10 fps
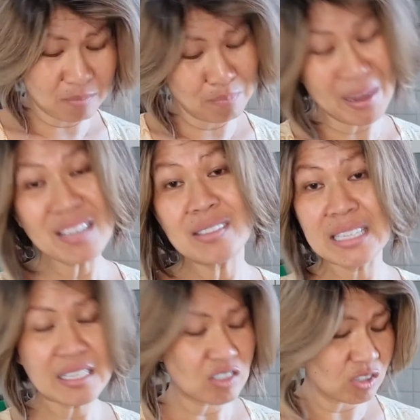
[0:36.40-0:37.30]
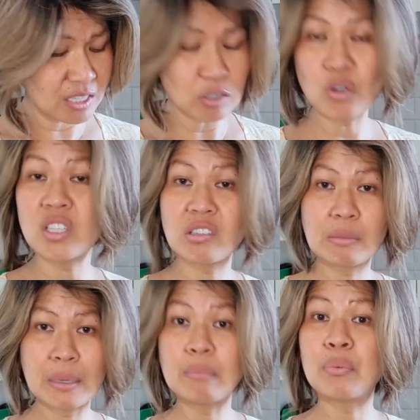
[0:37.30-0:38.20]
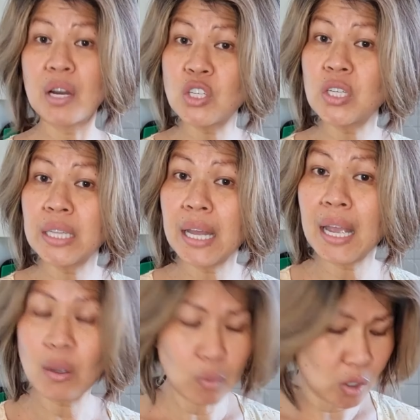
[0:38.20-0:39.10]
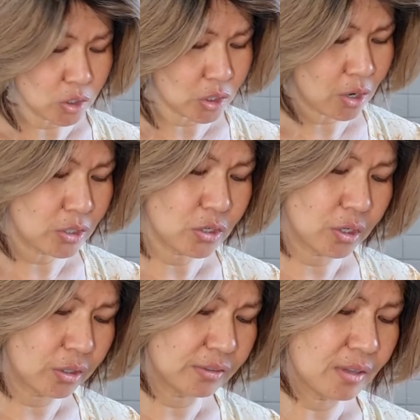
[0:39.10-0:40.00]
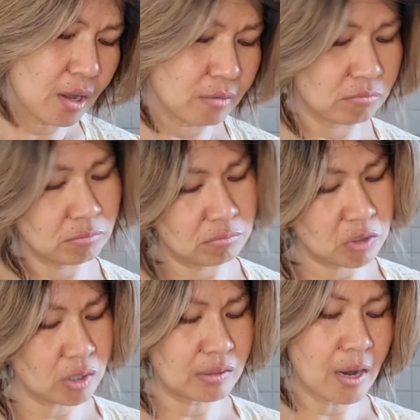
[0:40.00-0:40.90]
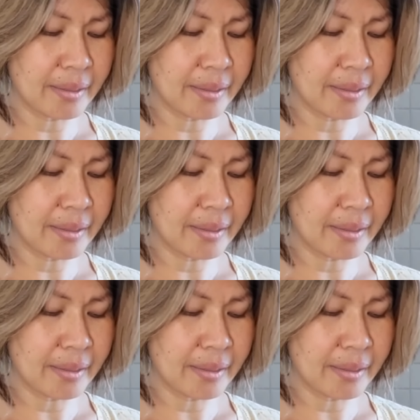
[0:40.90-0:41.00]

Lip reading: Basting, it literally just means brushing the egg wash onto your croissant, just like